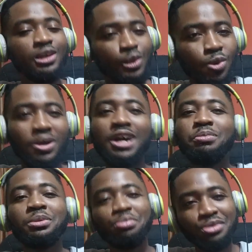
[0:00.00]
alone
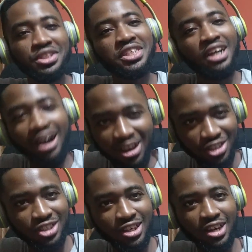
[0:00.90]
can be pretty
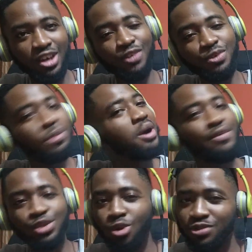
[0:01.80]
harsh if you don't
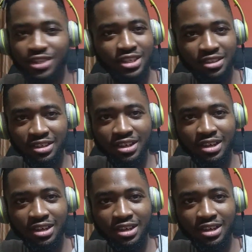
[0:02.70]
have a tough skin.